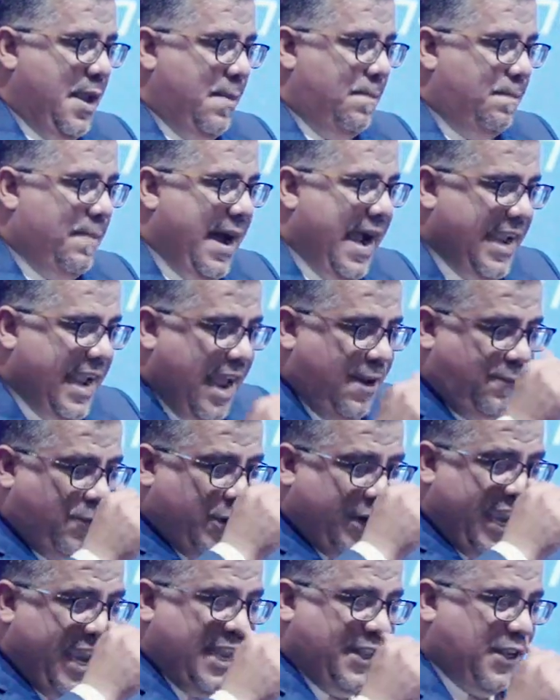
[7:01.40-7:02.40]
By
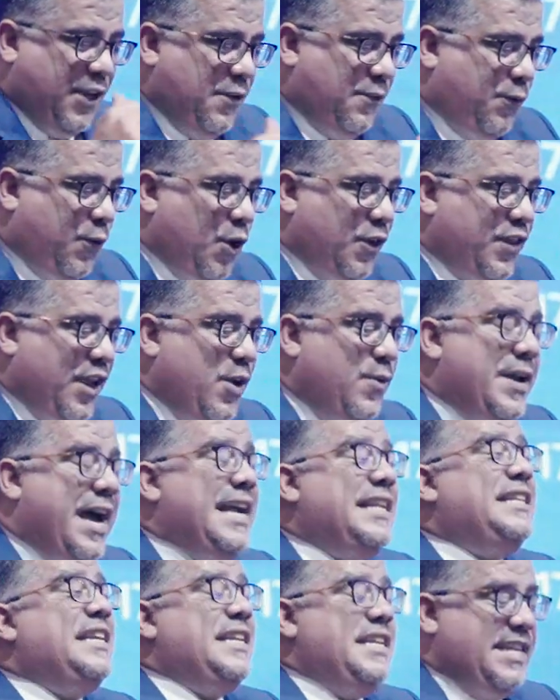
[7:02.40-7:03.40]
advocating for the
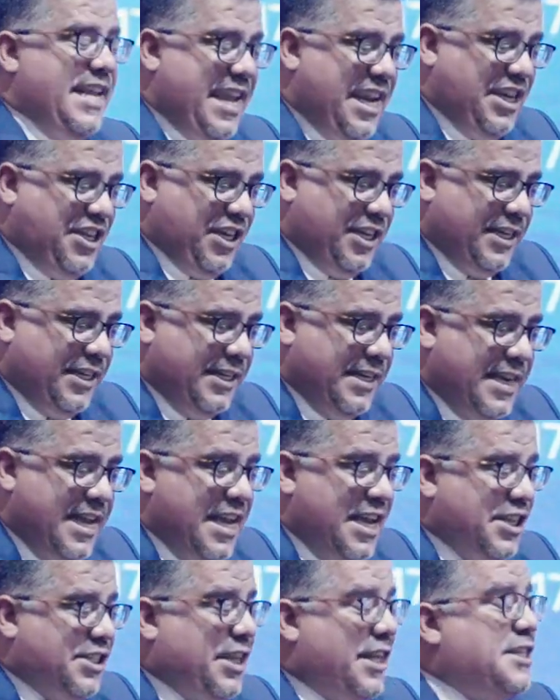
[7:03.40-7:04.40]
United Nations
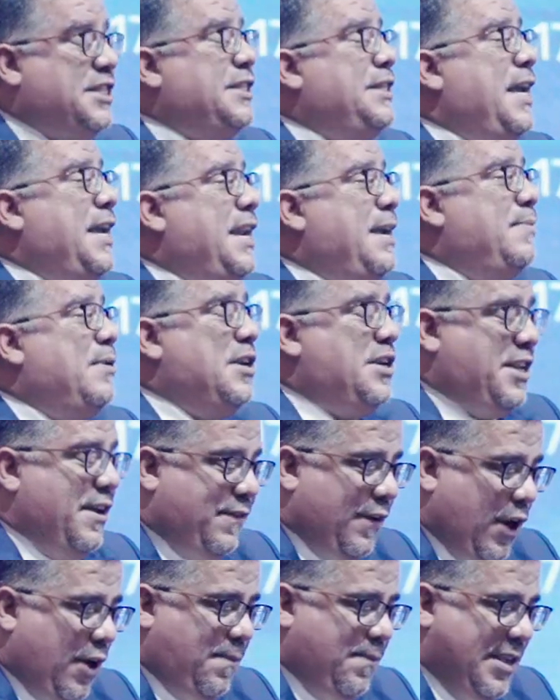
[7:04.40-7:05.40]
Sustainable
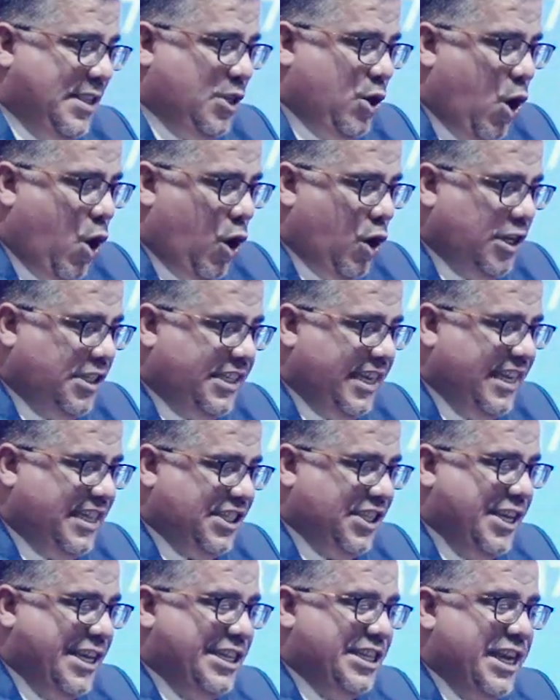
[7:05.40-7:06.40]
Development Goals,
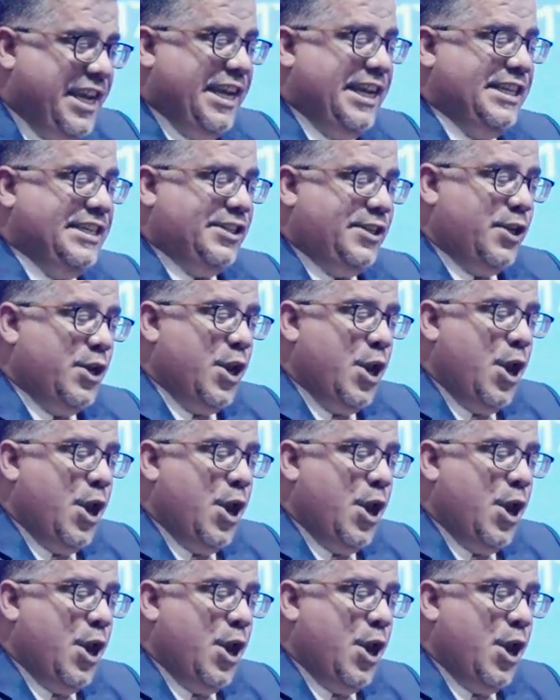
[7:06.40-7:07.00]
SDGs,